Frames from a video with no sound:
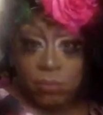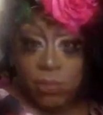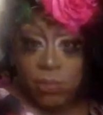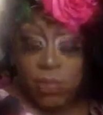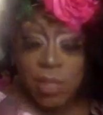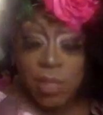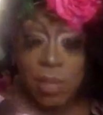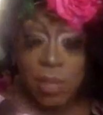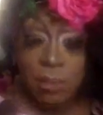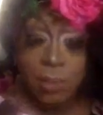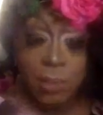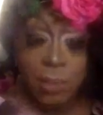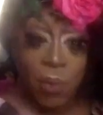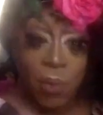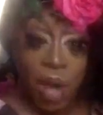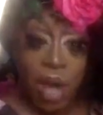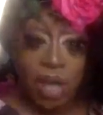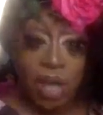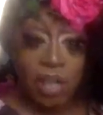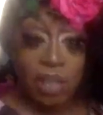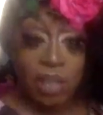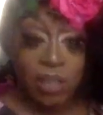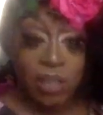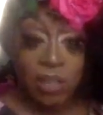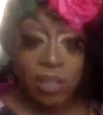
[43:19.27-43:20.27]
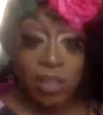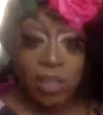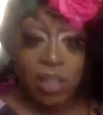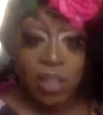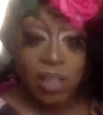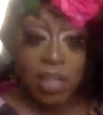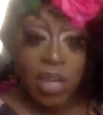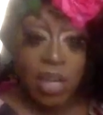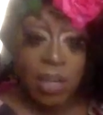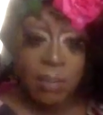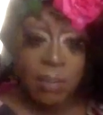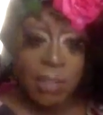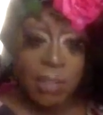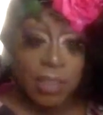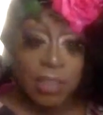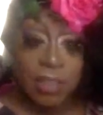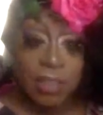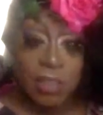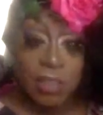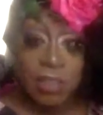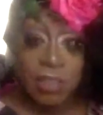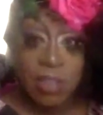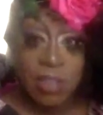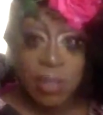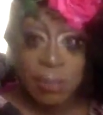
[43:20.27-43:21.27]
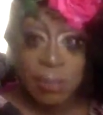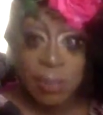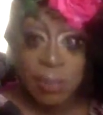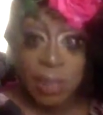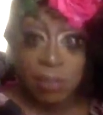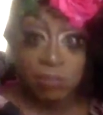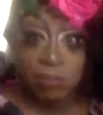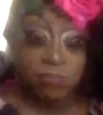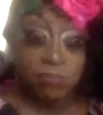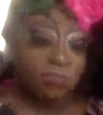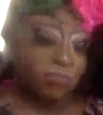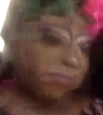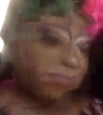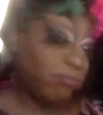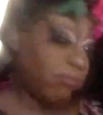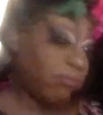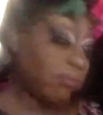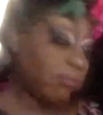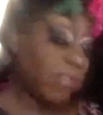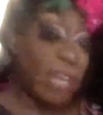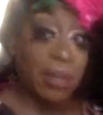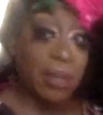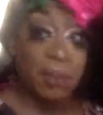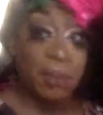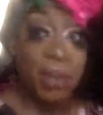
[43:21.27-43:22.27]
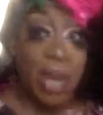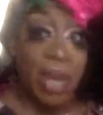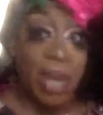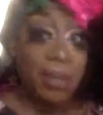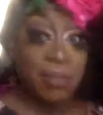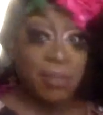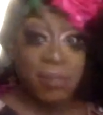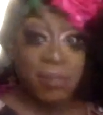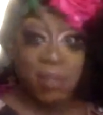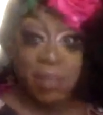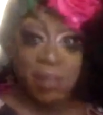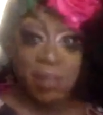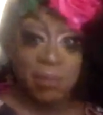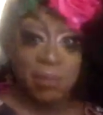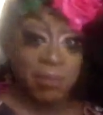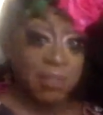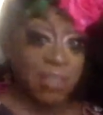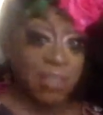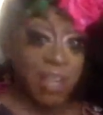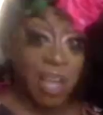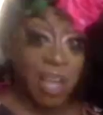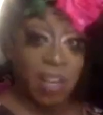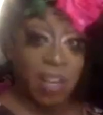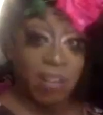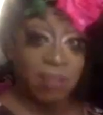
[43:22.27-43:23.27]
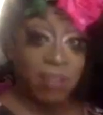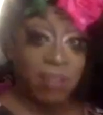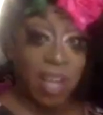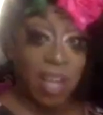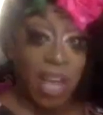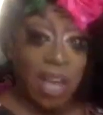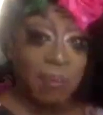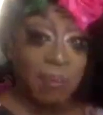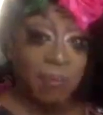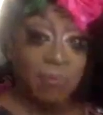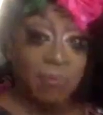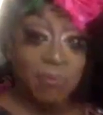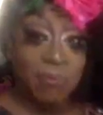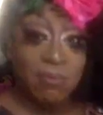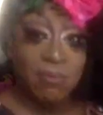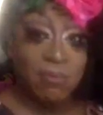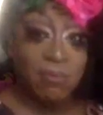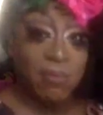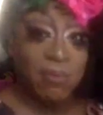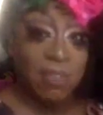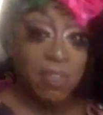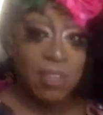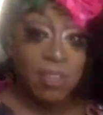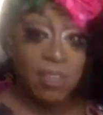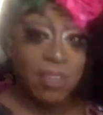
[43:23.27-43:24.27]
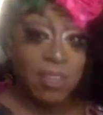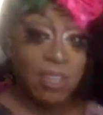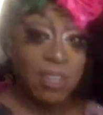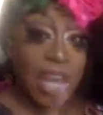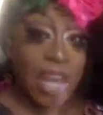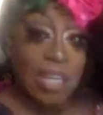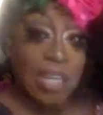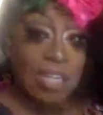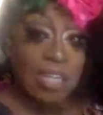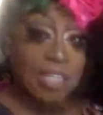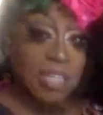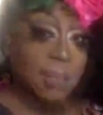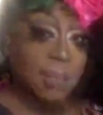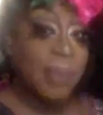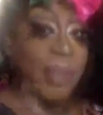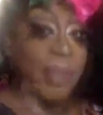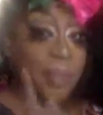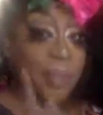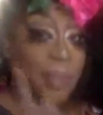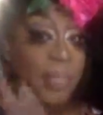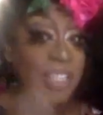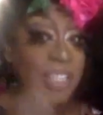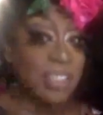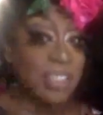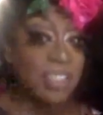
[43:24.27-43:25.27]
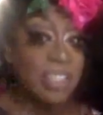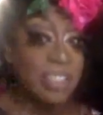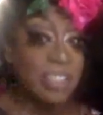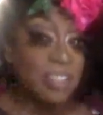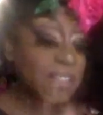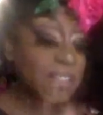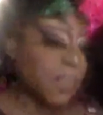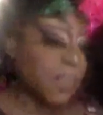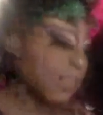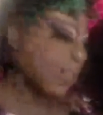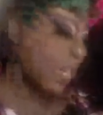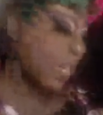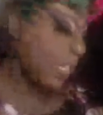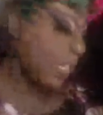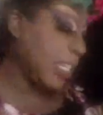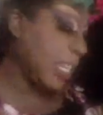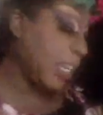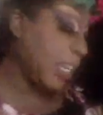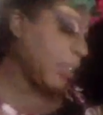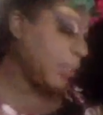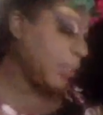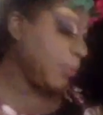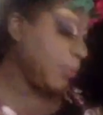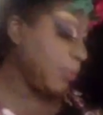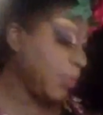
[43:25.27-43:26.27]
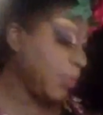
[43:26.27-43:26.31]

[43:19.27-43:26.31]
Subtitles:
Tell me why in the comments. Tell me. I don't know. I guess I better read this to find out.